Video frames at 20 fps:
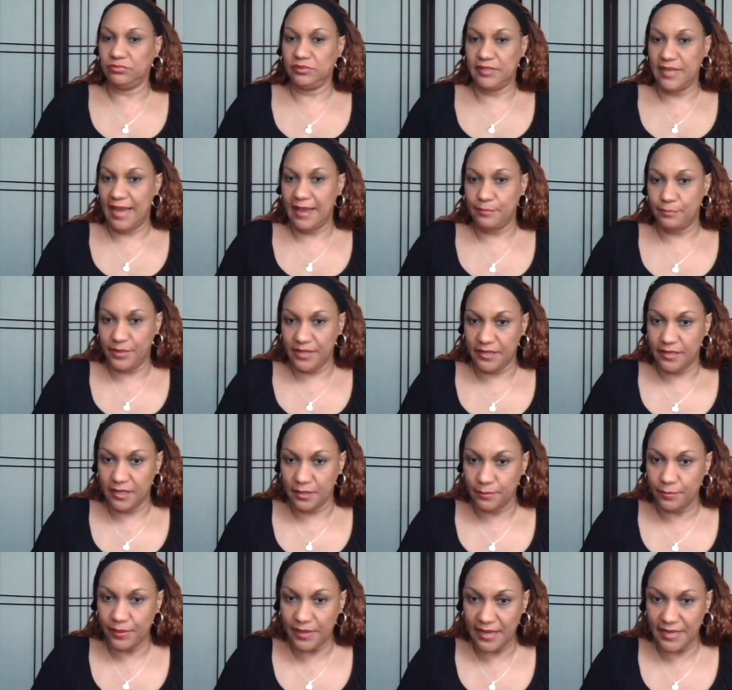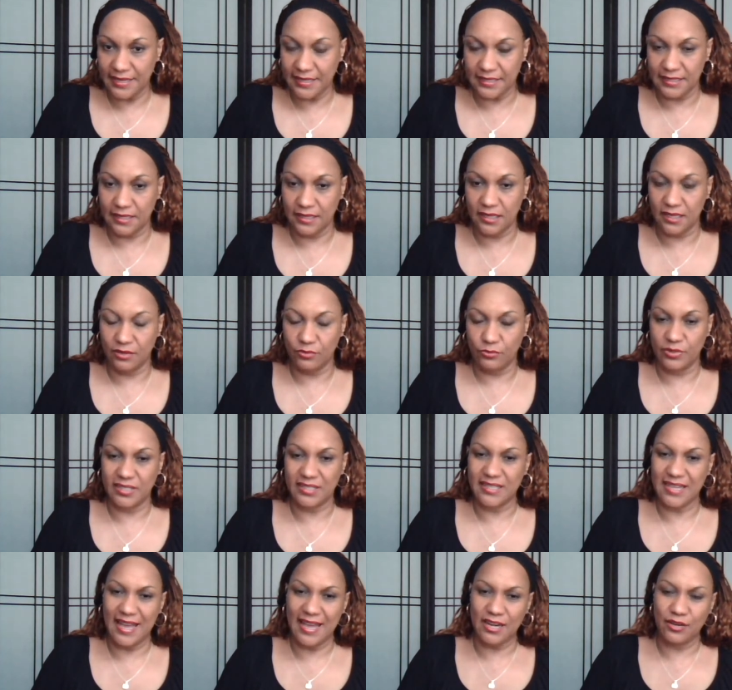not be complacent. And when
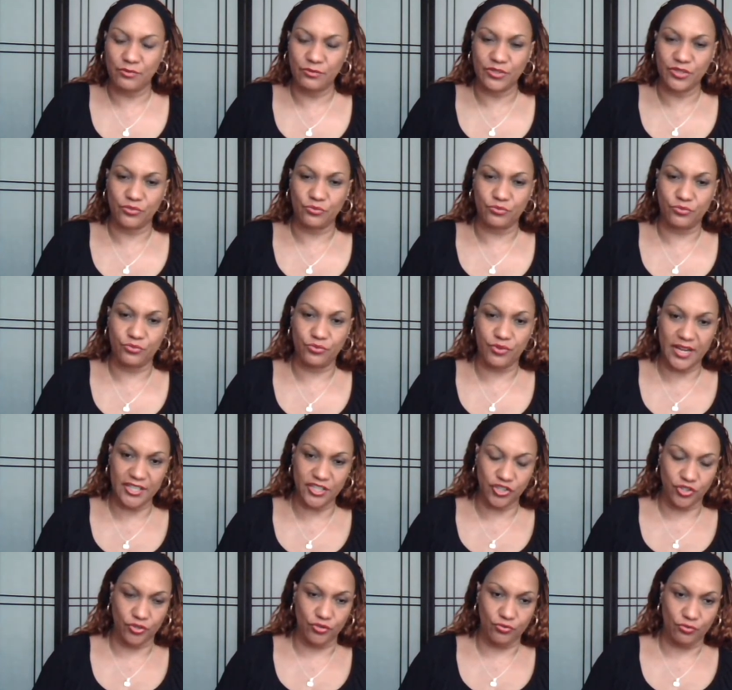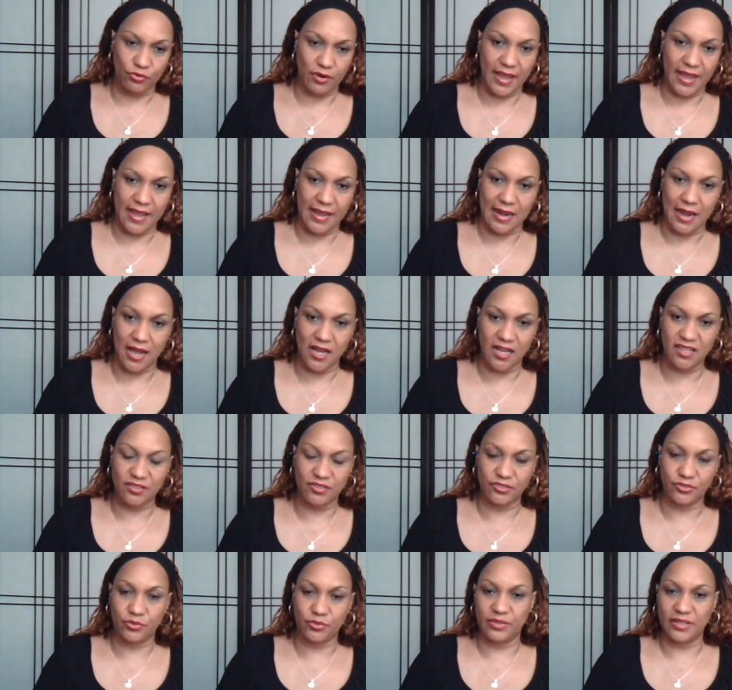Saturn was retrograde, all
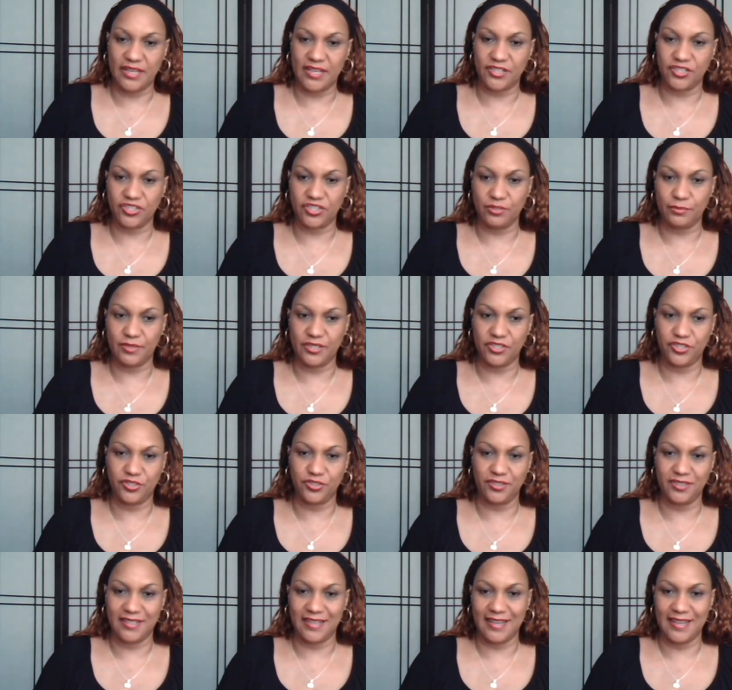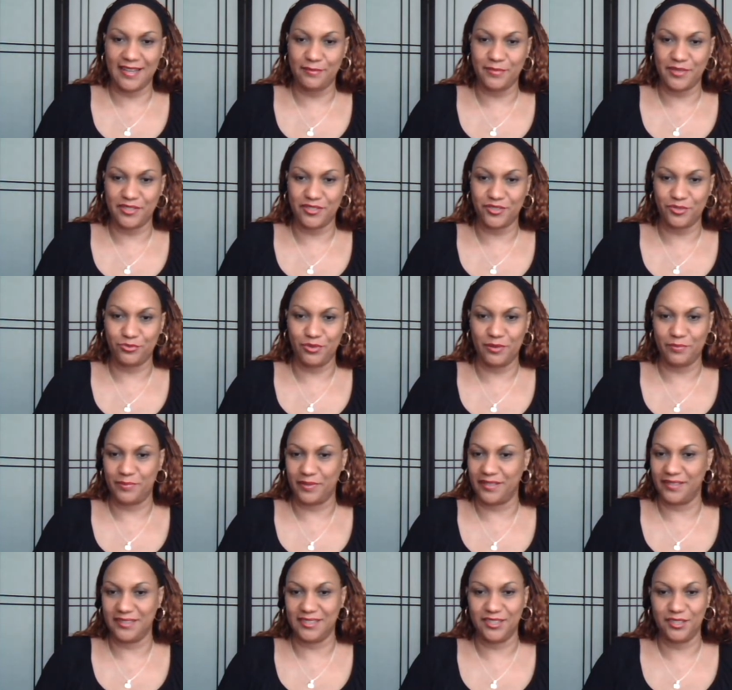those relationship issues that had been
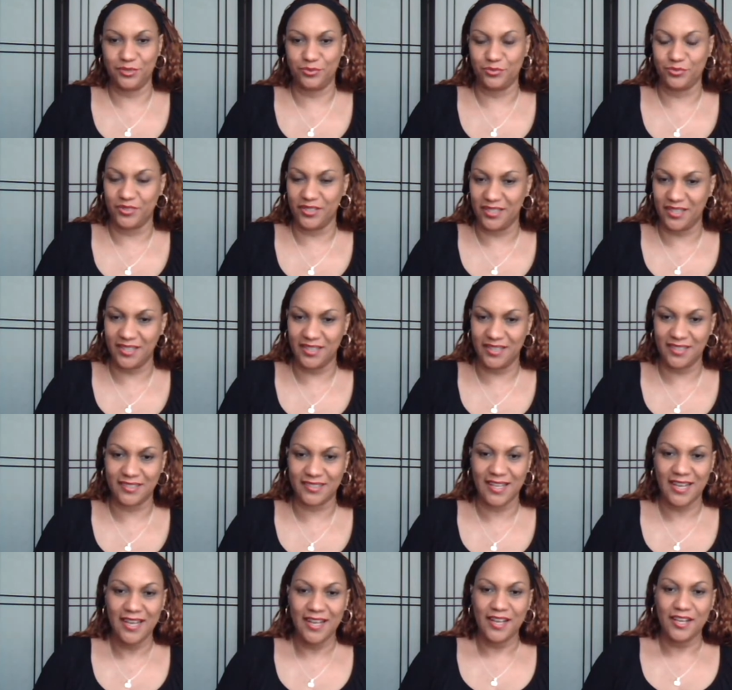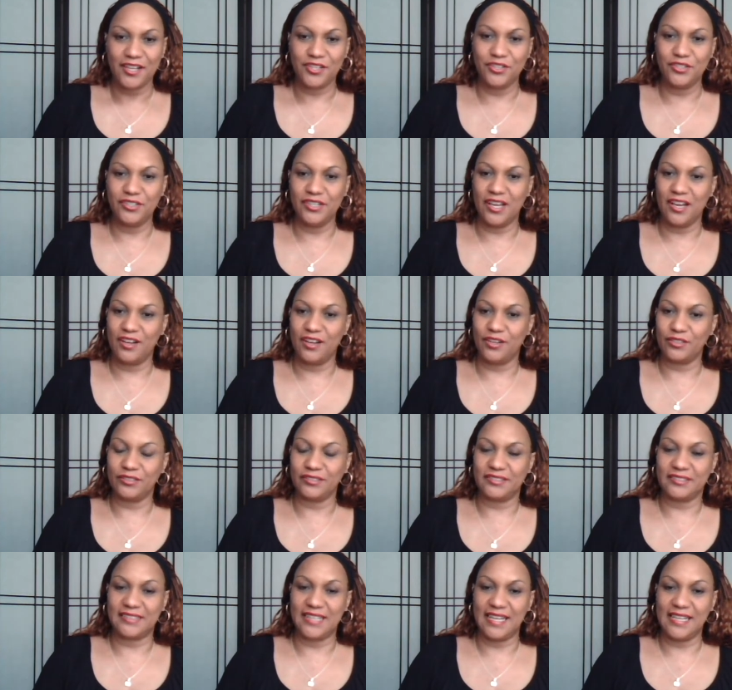swept under the rug, you
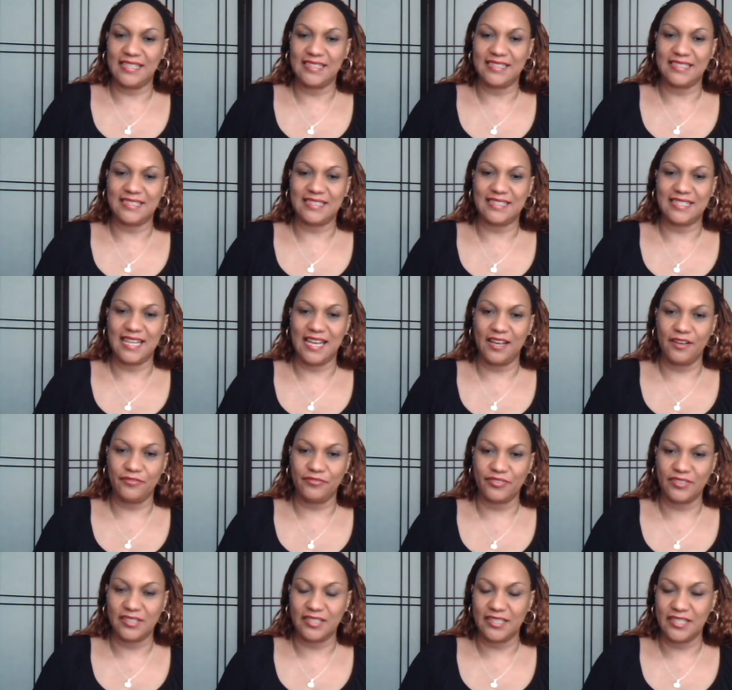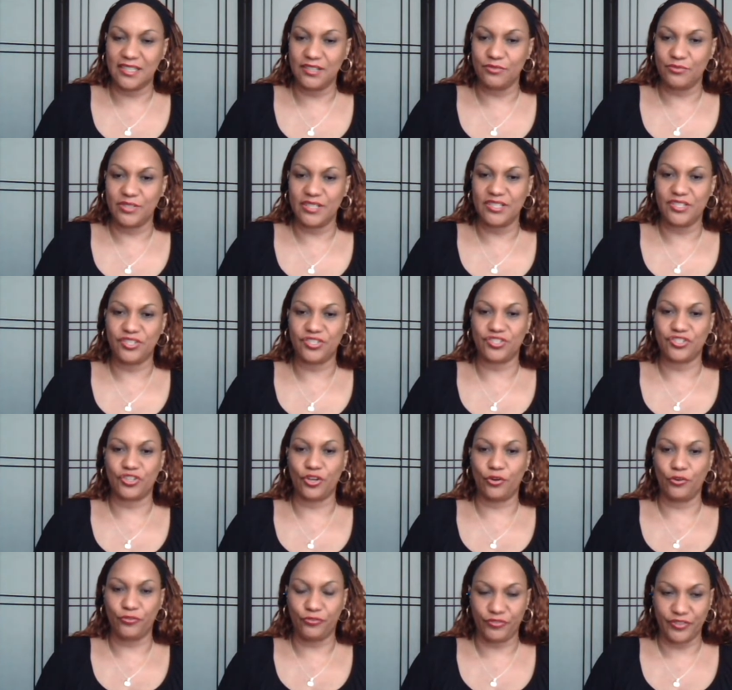know, they definitely
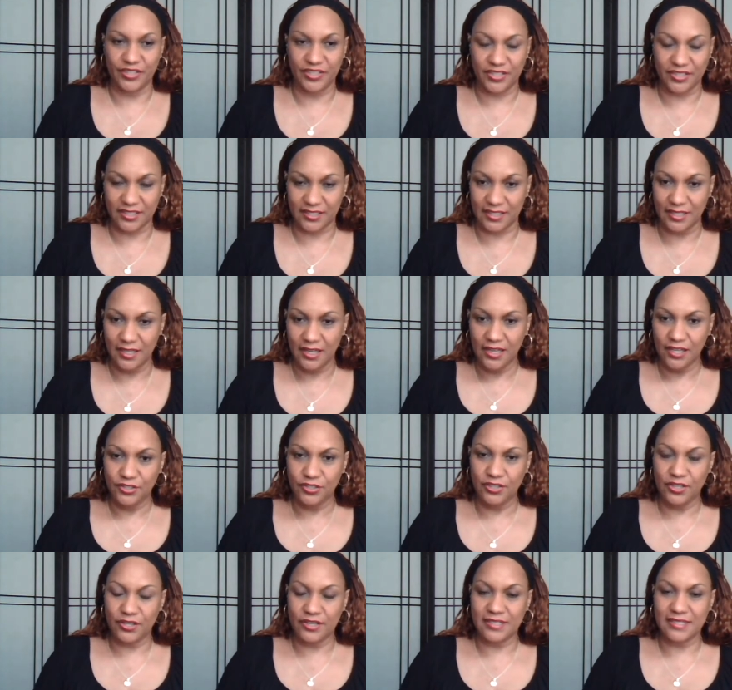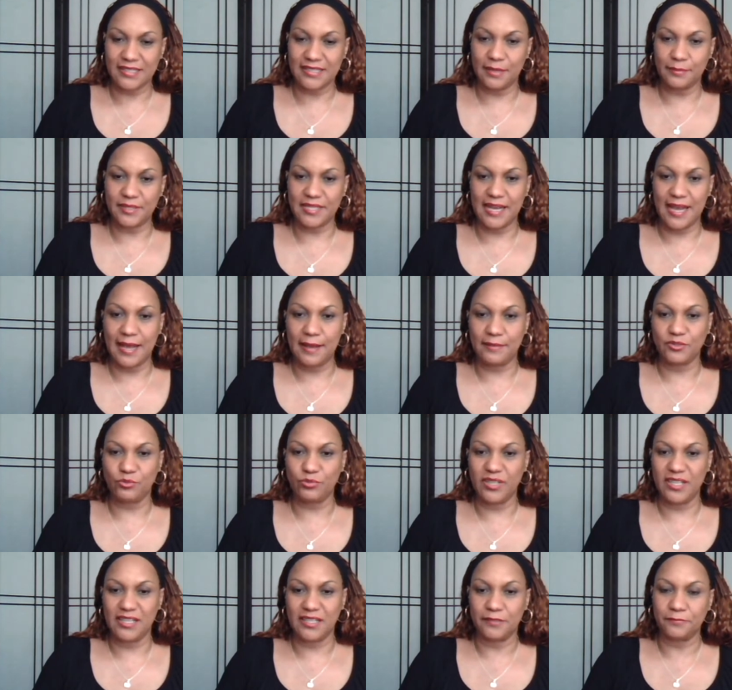resurfaced. You know, because sometimes
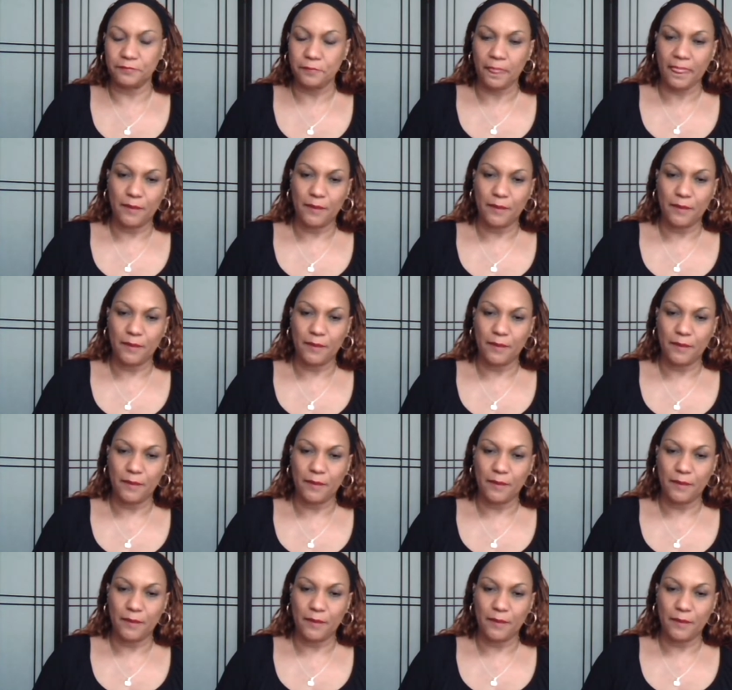we can